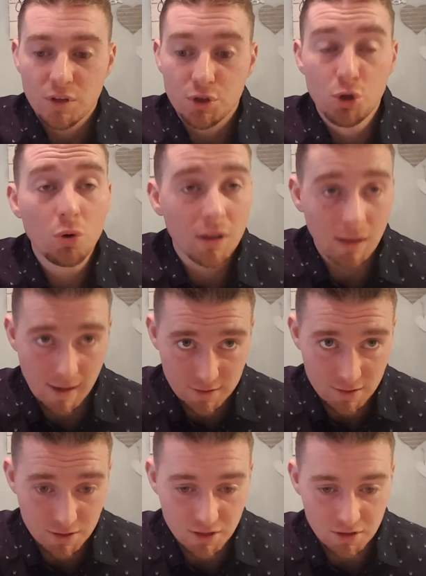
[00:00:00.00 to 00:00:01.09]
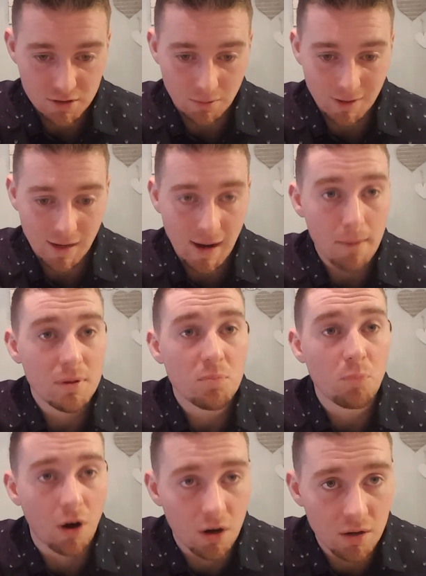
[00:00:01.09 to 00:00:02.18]
utilize the system and not be
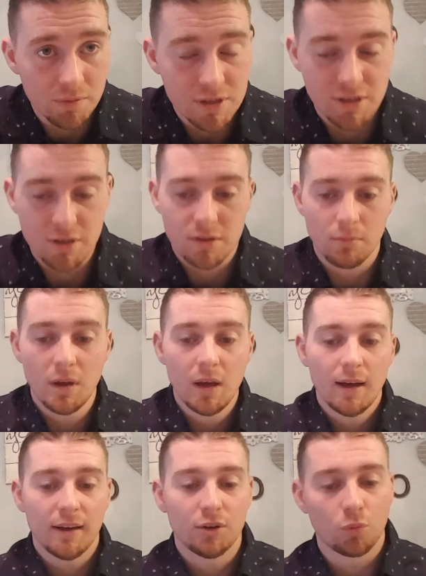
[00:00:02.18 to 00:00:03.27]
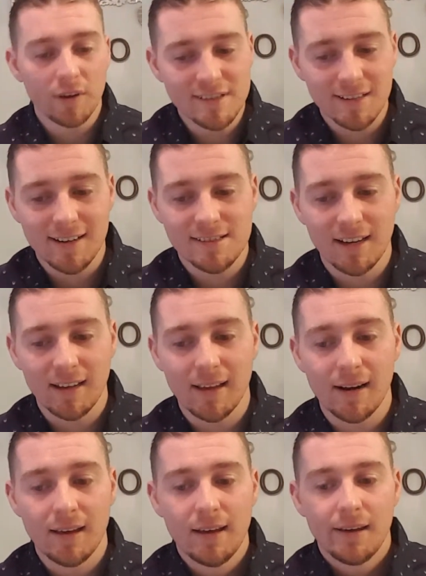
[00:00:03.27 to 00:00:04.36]
part of the system. And the reason I say
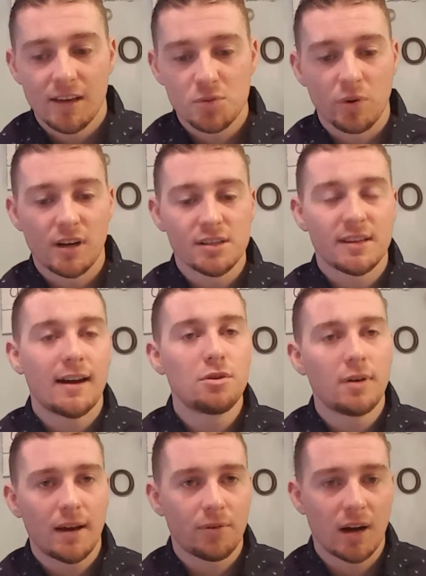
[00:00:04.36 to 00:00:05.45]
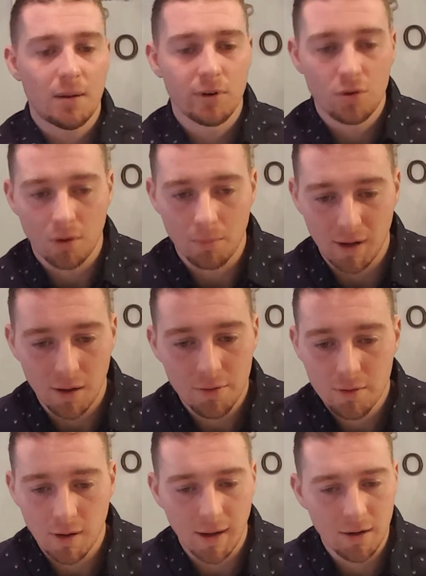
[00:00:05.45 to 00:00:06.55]
that is because now you have Common Core math.
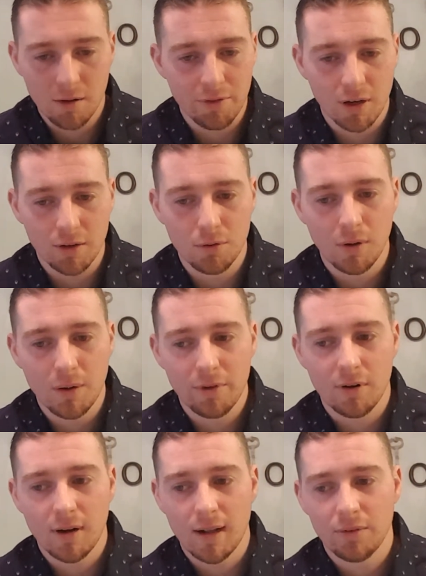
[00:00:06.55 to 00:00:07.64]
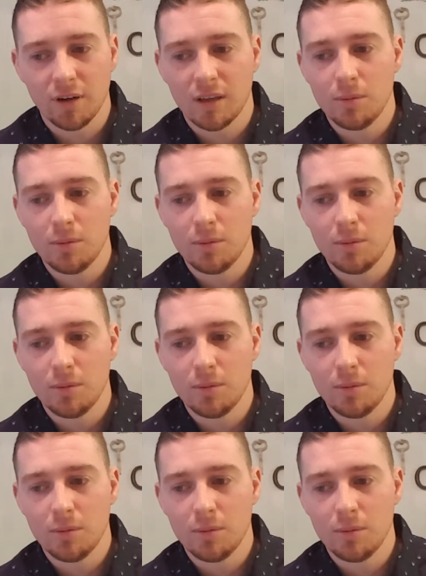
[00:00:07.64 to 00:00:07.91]
I don't know if they're going to do away with it or not. They're going to